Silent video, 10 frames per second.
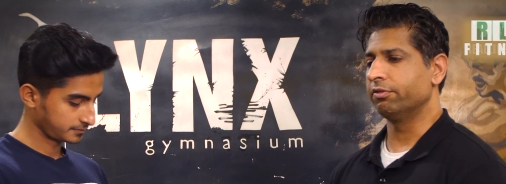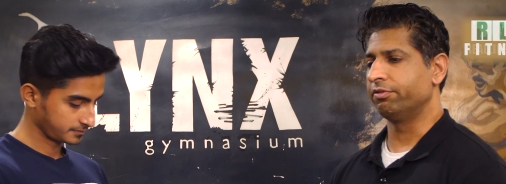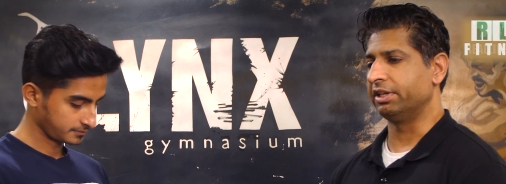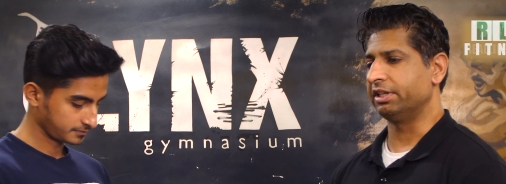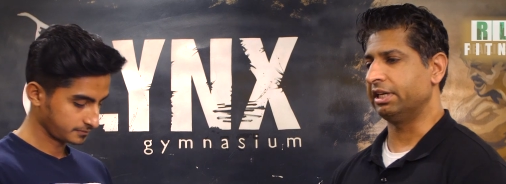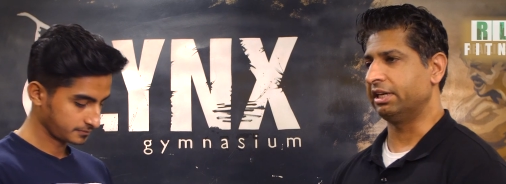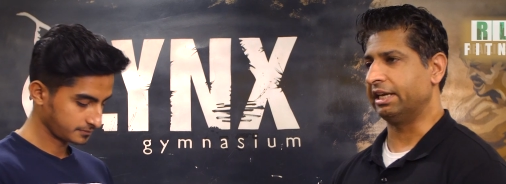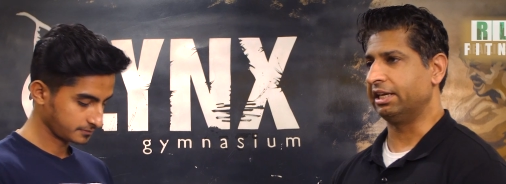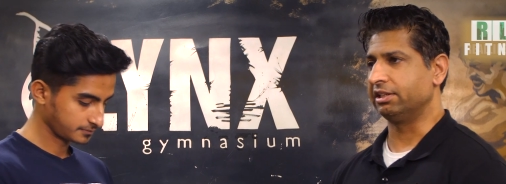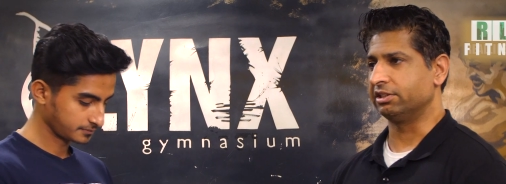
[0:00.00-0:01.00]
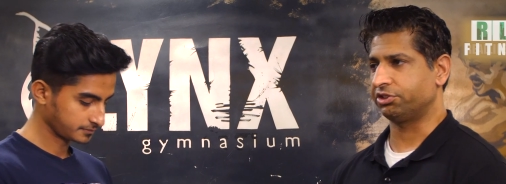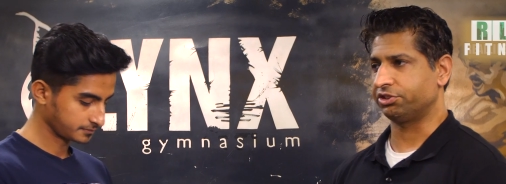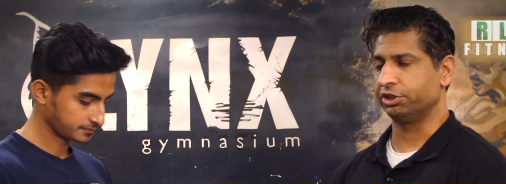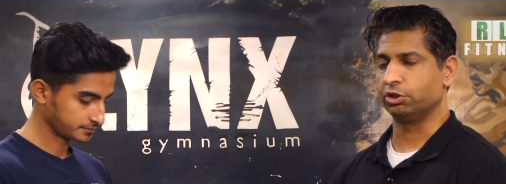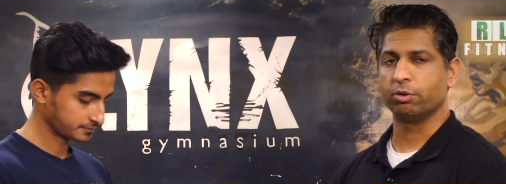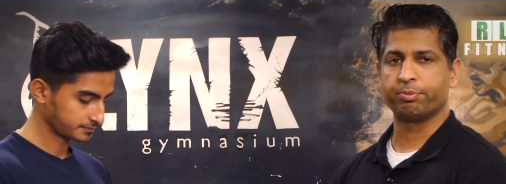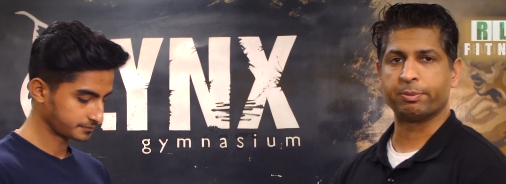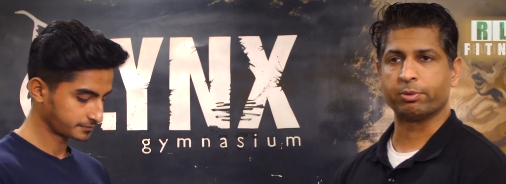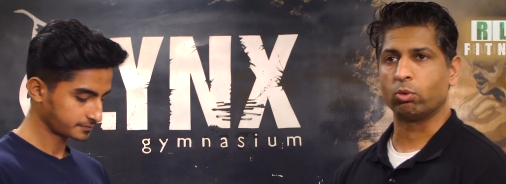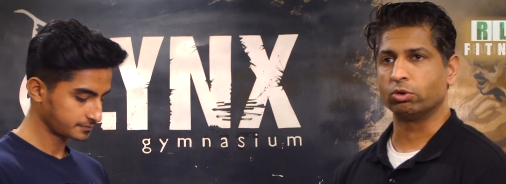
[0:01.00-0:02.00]
Speaker 1: in any industry, you know,
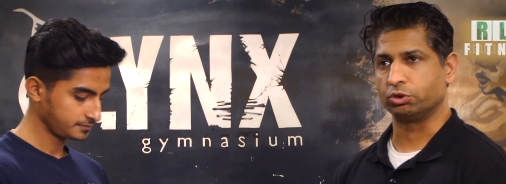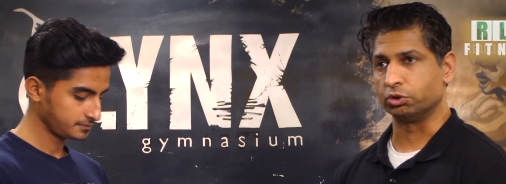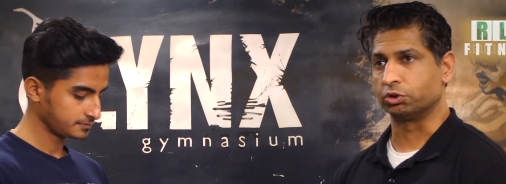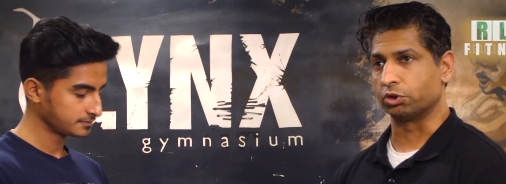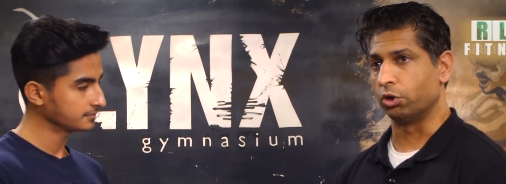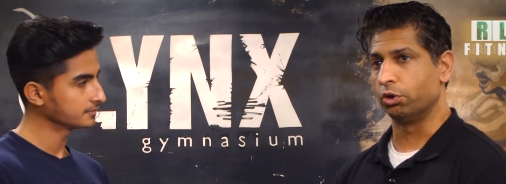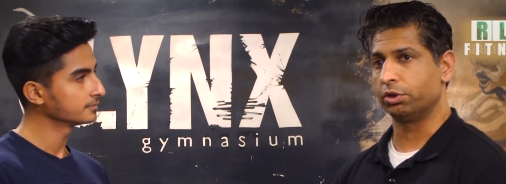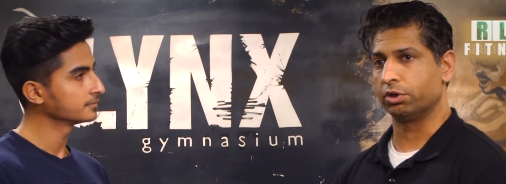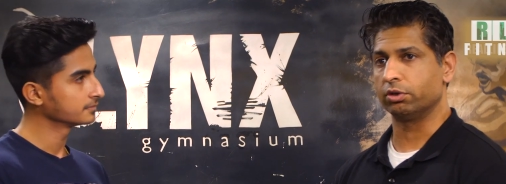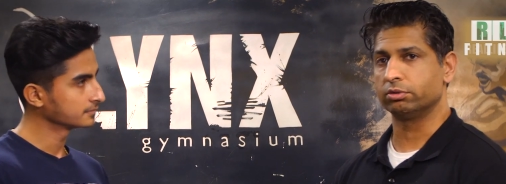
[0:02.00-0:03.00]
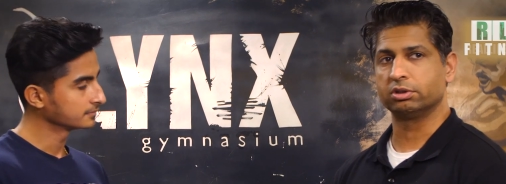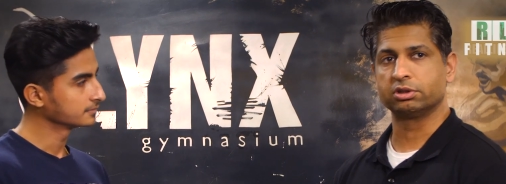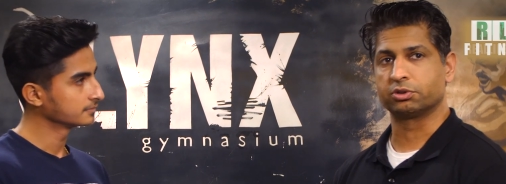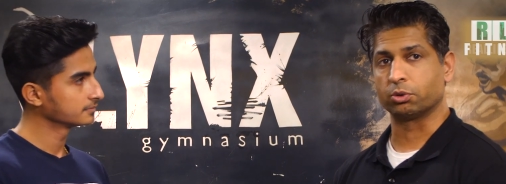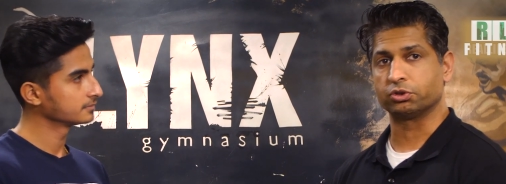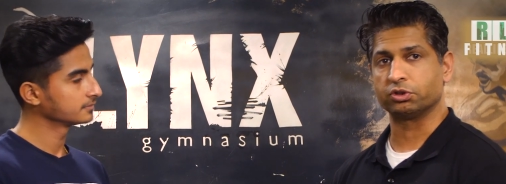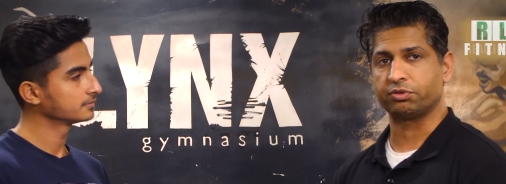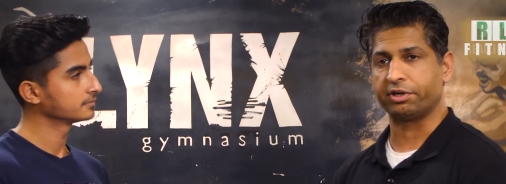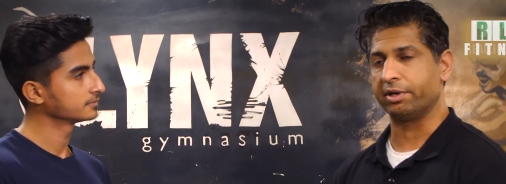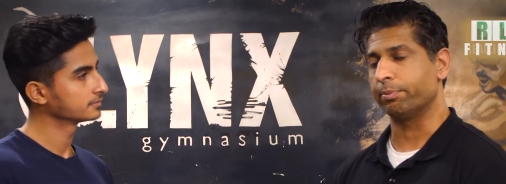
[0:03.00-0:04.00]
people want to grow, you know, and the growth
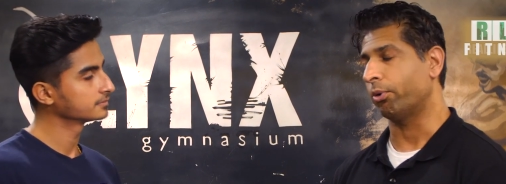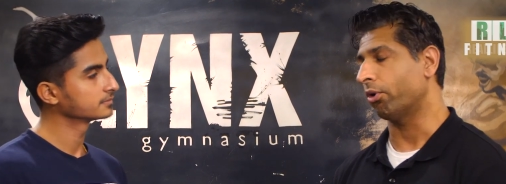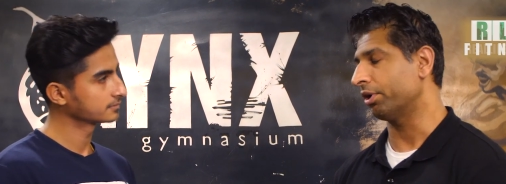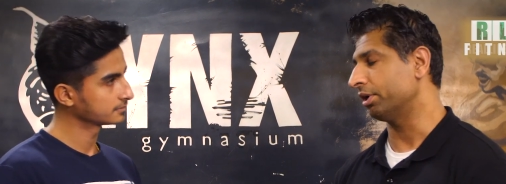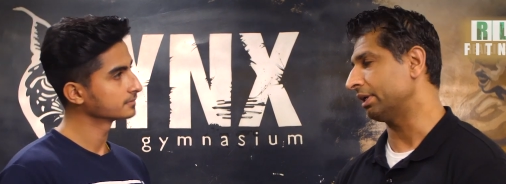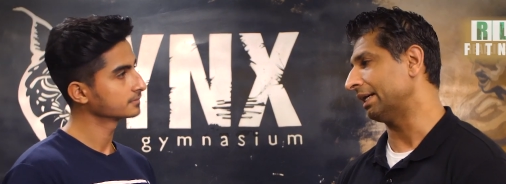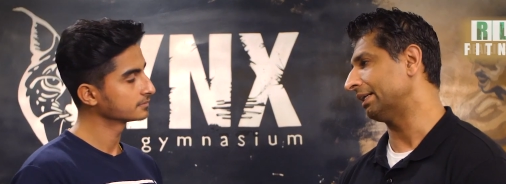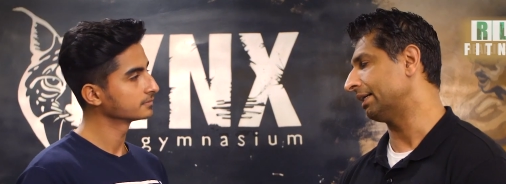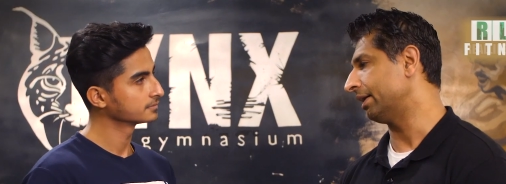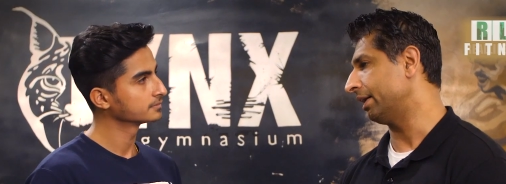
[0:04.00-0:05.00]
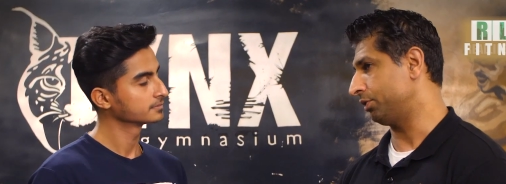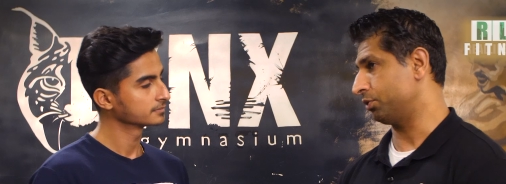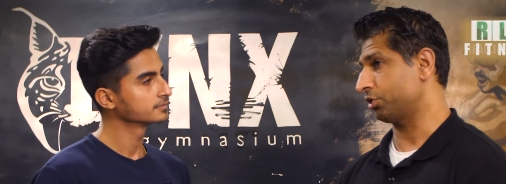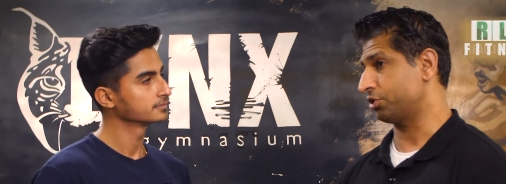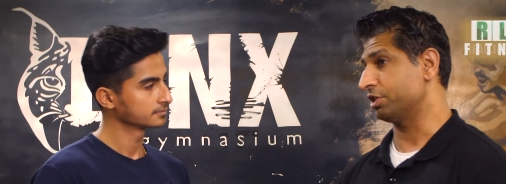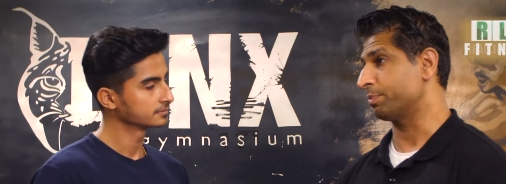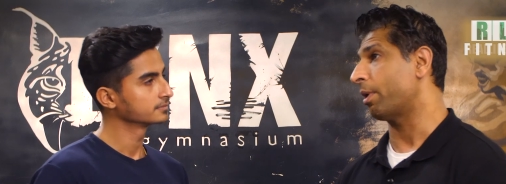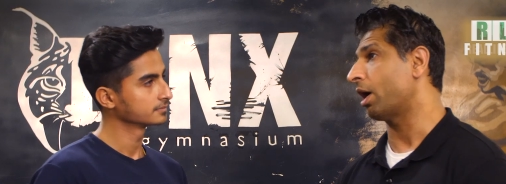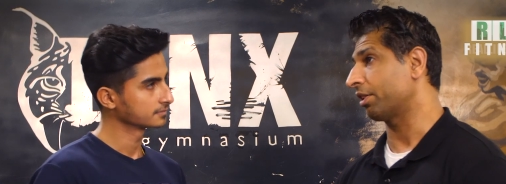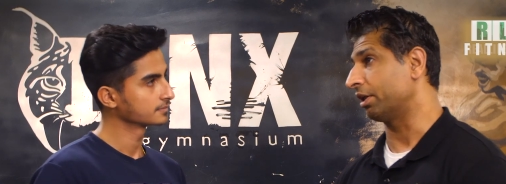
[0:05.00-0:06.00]
is very important, and uh, education is
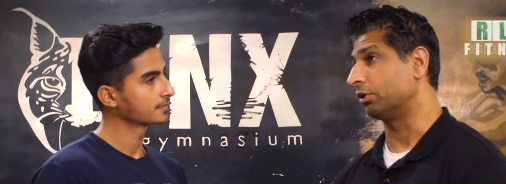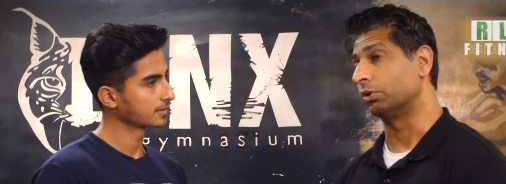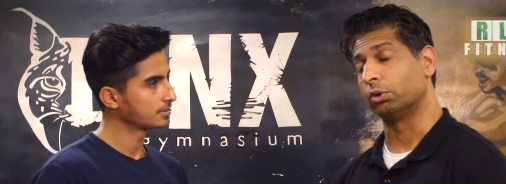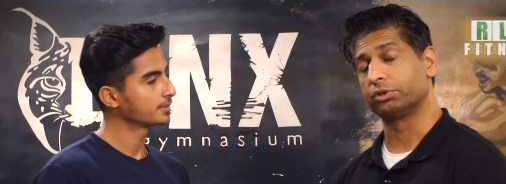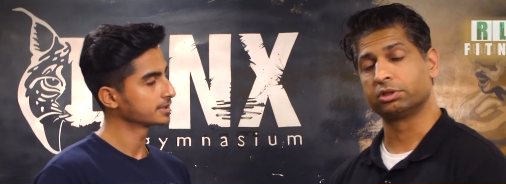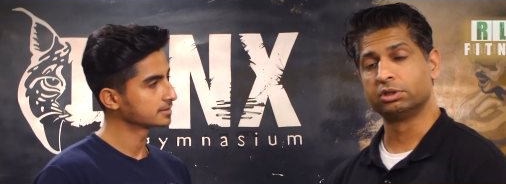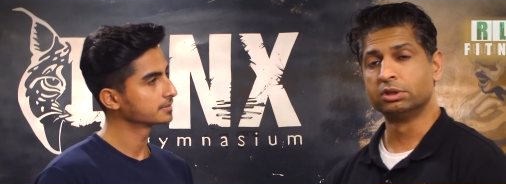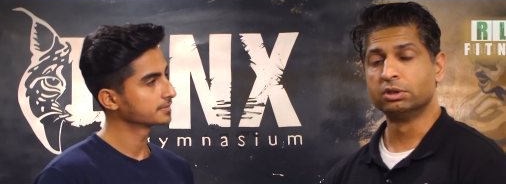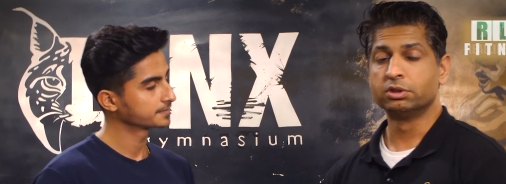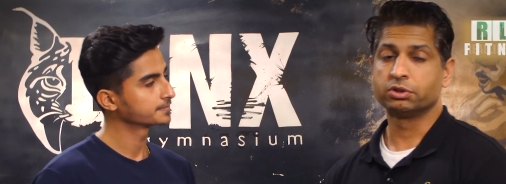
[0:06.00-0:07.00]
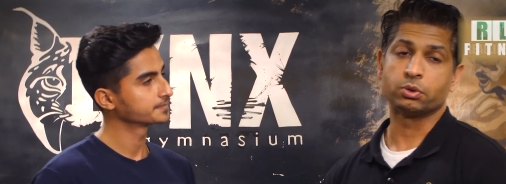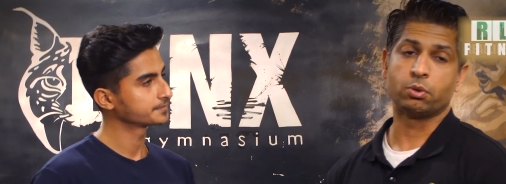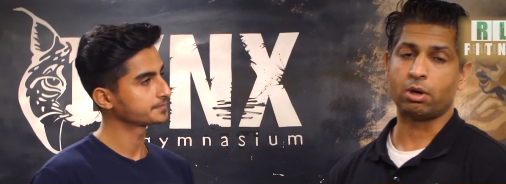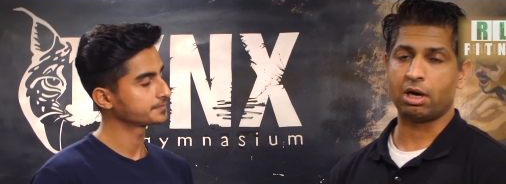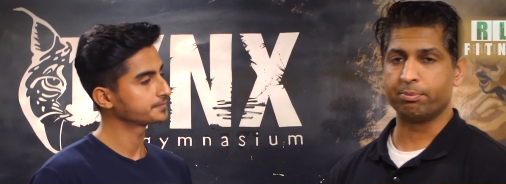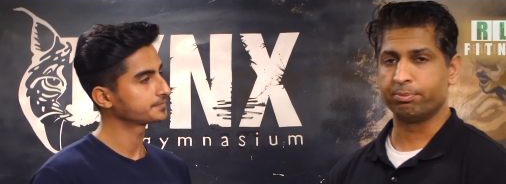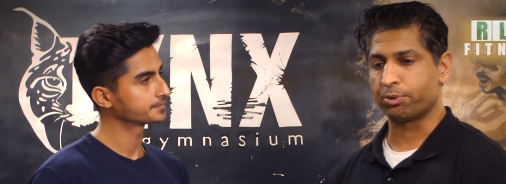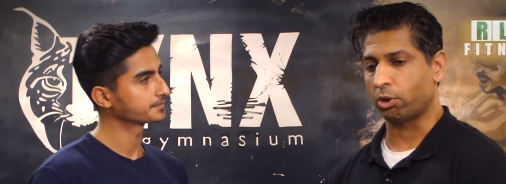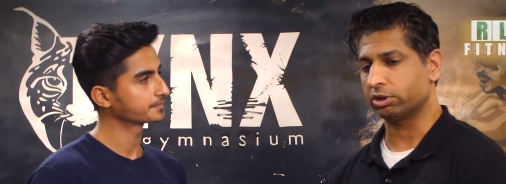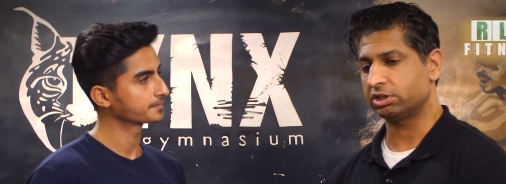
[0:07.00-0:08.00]
part of that growth. Right. So I
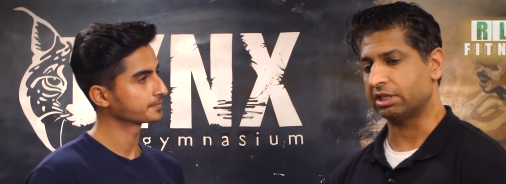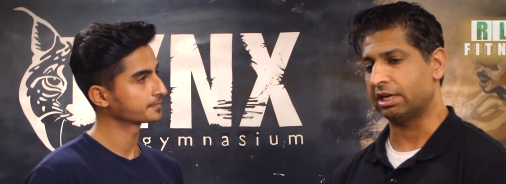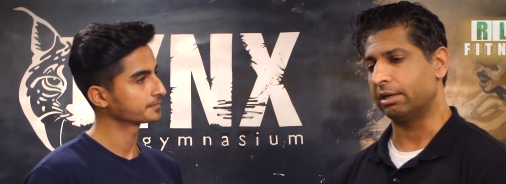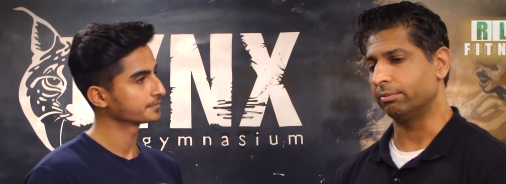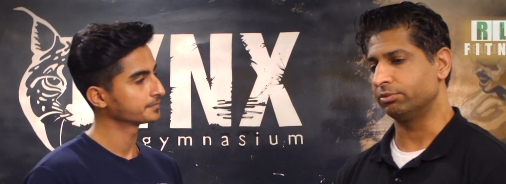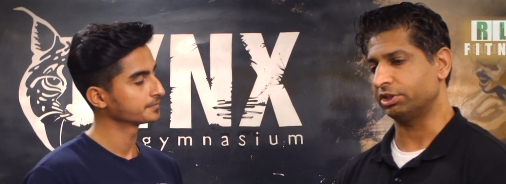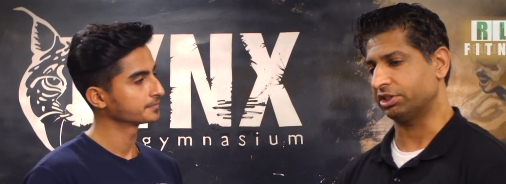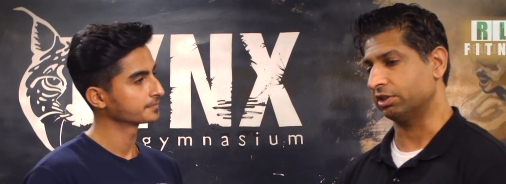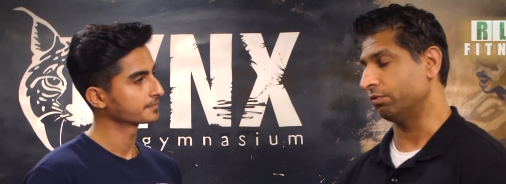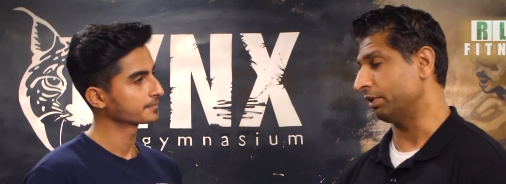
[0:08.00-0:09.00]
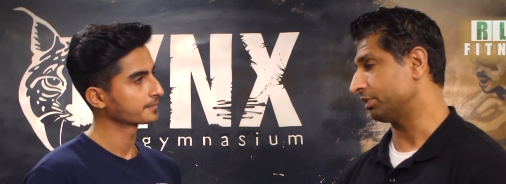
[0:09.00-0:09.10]
brought um, Justin